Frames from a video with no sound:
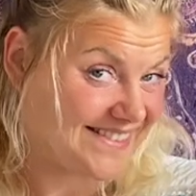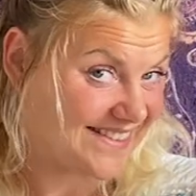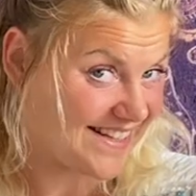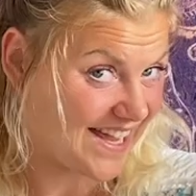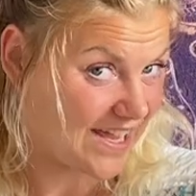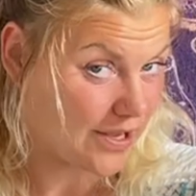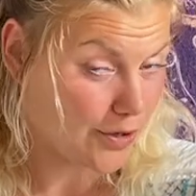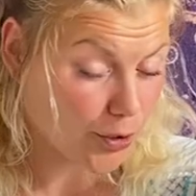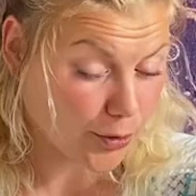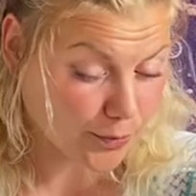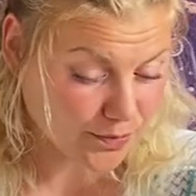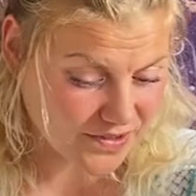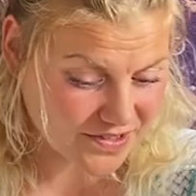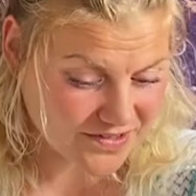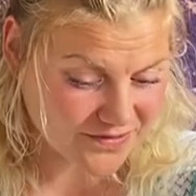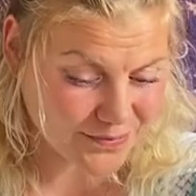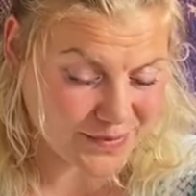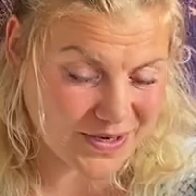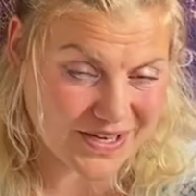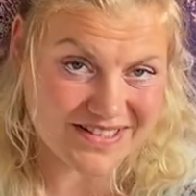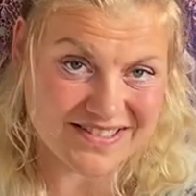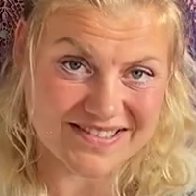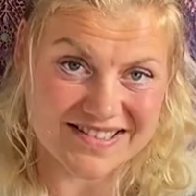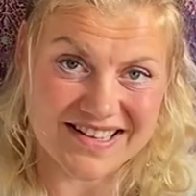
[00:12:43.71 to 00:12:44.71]
I hope this
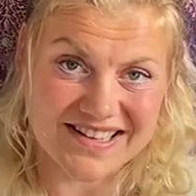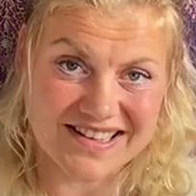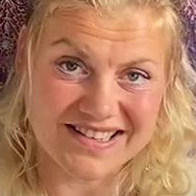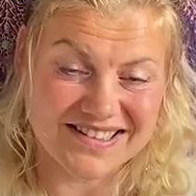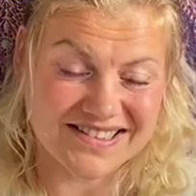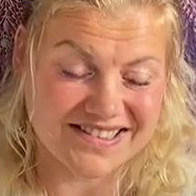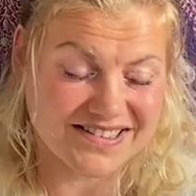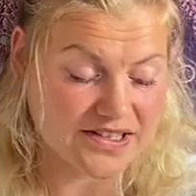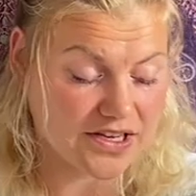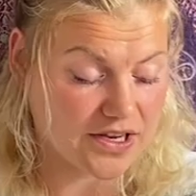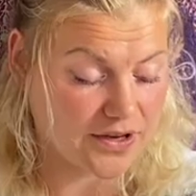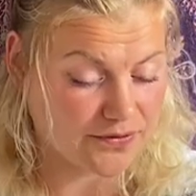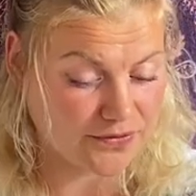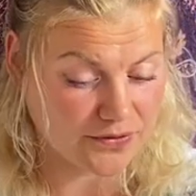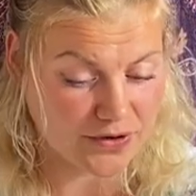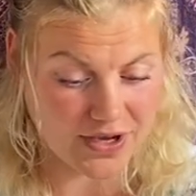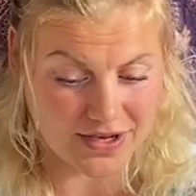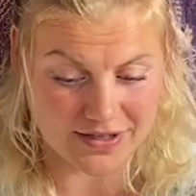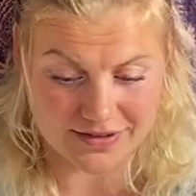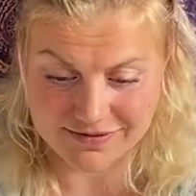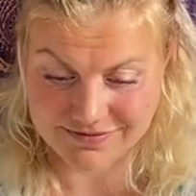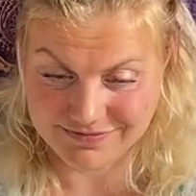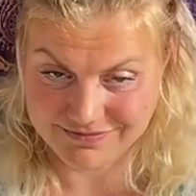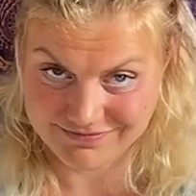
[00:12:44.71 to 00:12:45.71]
made sense. If
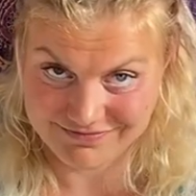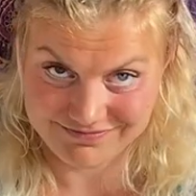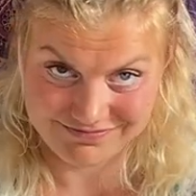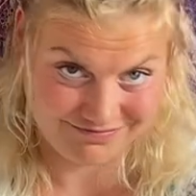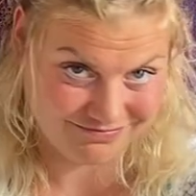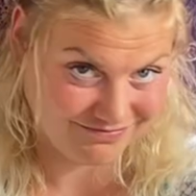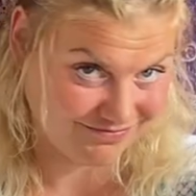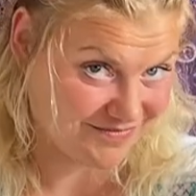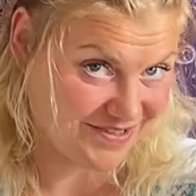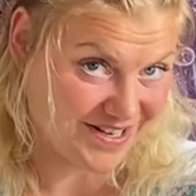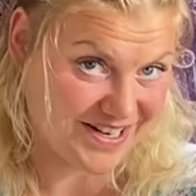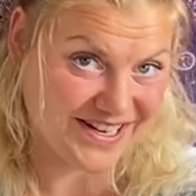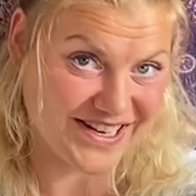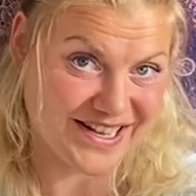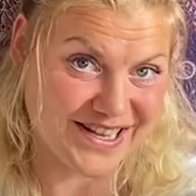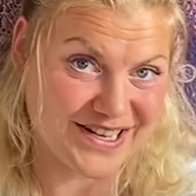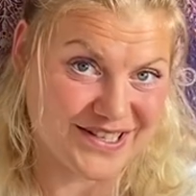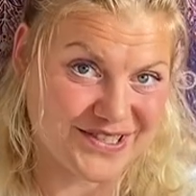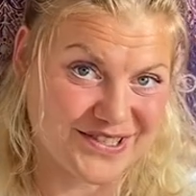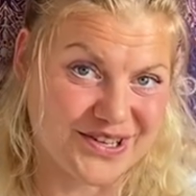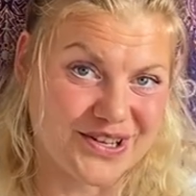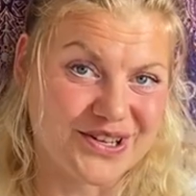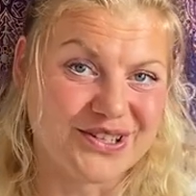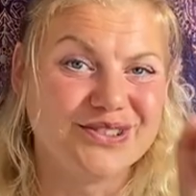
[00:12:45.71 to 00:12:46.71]
not, let
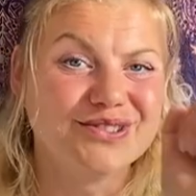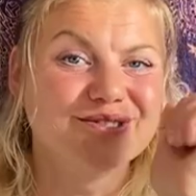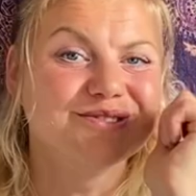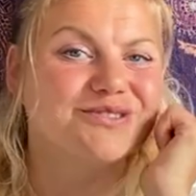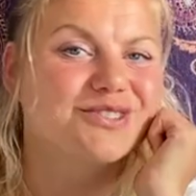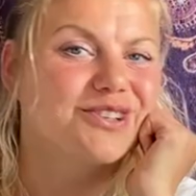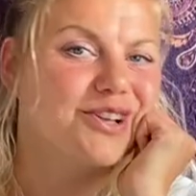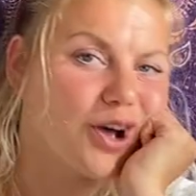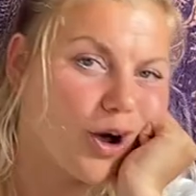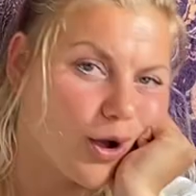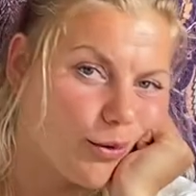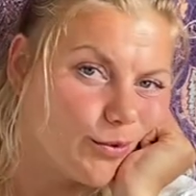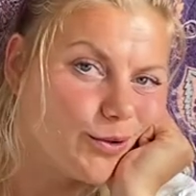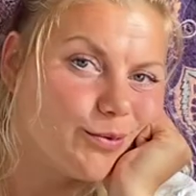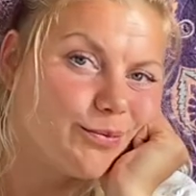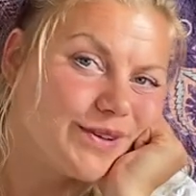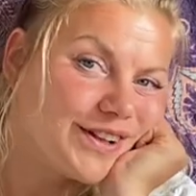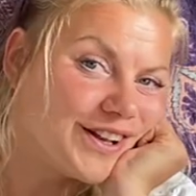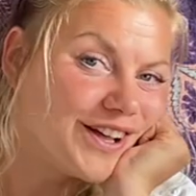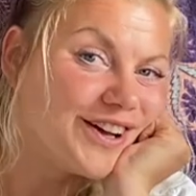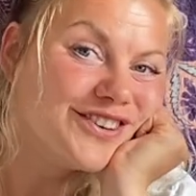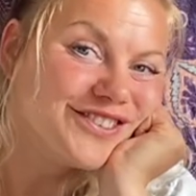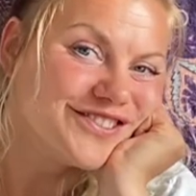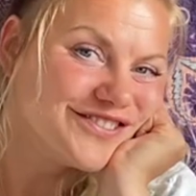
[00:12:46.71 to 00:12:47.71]
us know, comment
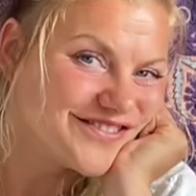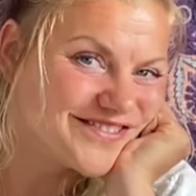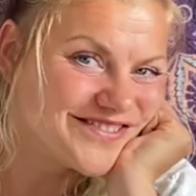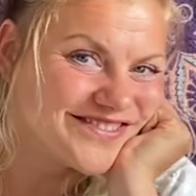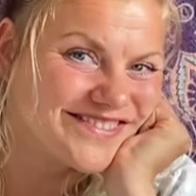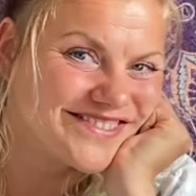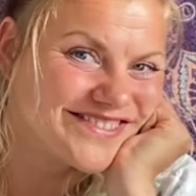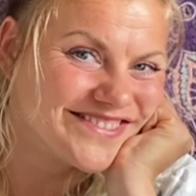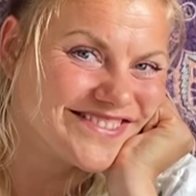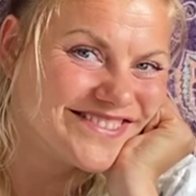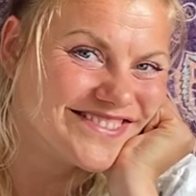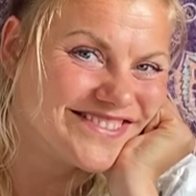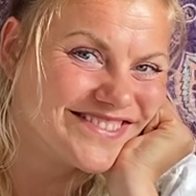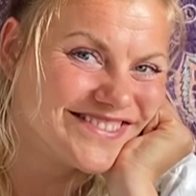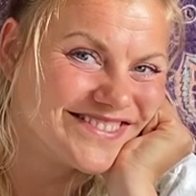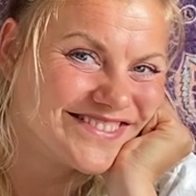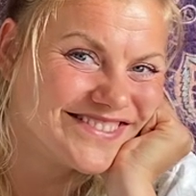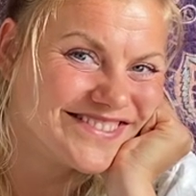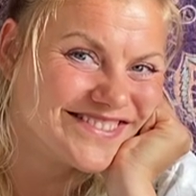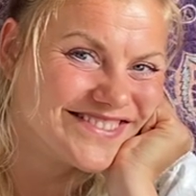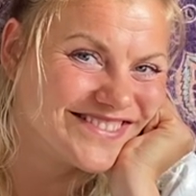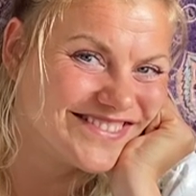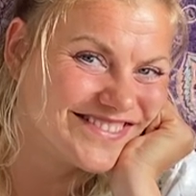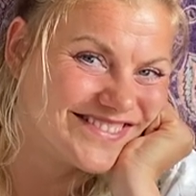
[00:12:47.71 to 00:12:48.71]
below.
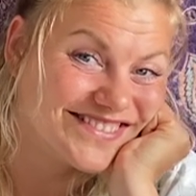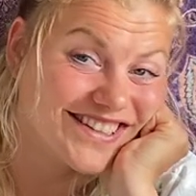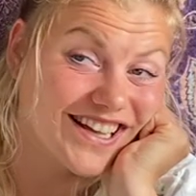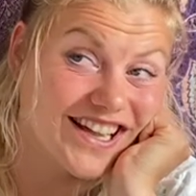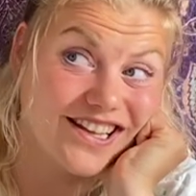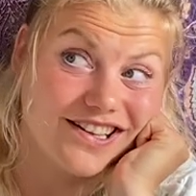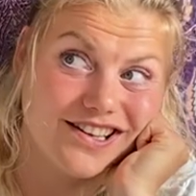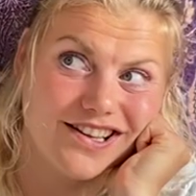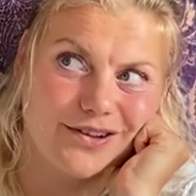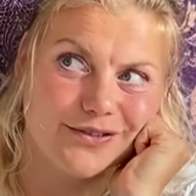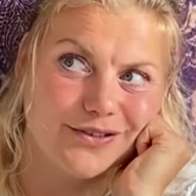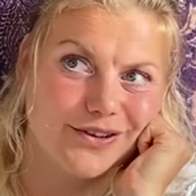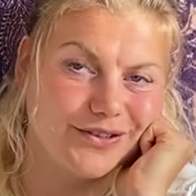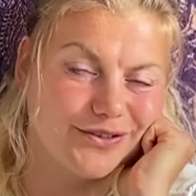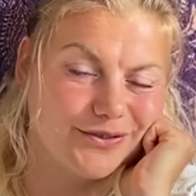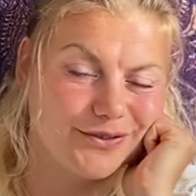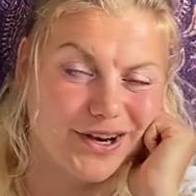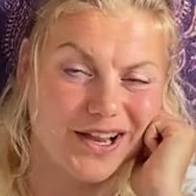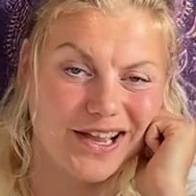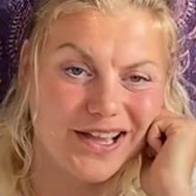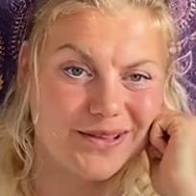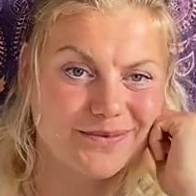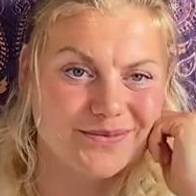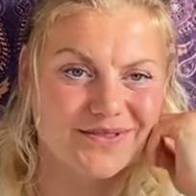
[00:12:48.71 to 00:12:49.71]
It even
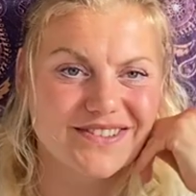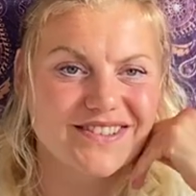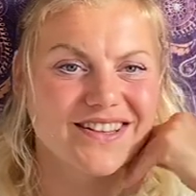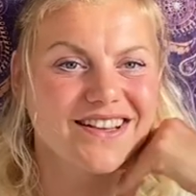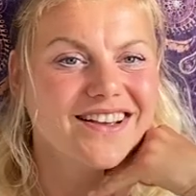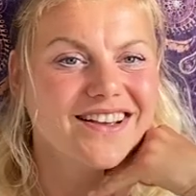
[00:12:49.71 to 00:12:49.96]
rhymes.